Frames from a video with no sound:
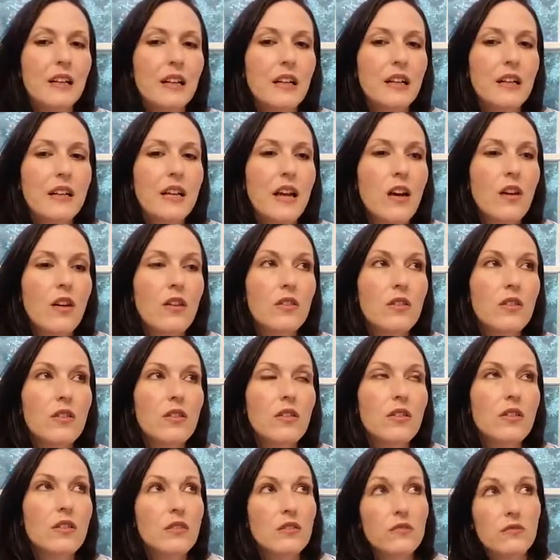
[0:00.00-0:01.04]
Now,
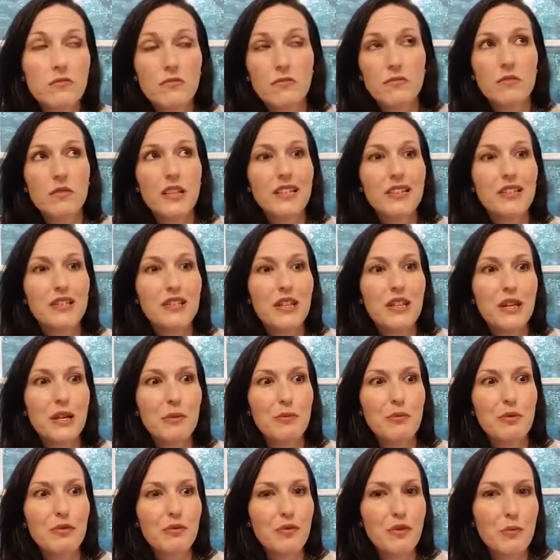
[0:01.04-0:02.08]

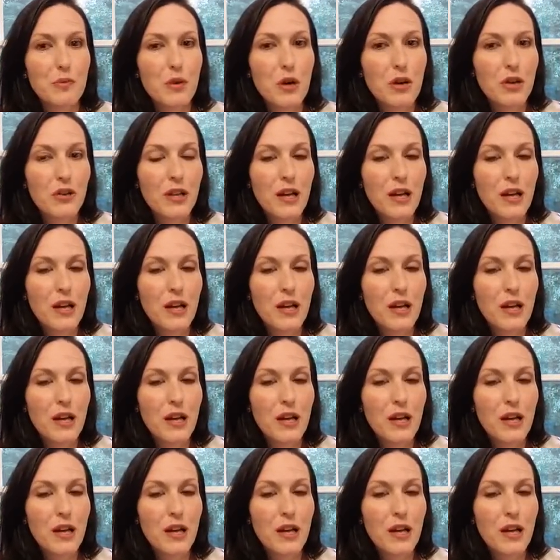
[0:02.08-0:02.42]
example from our,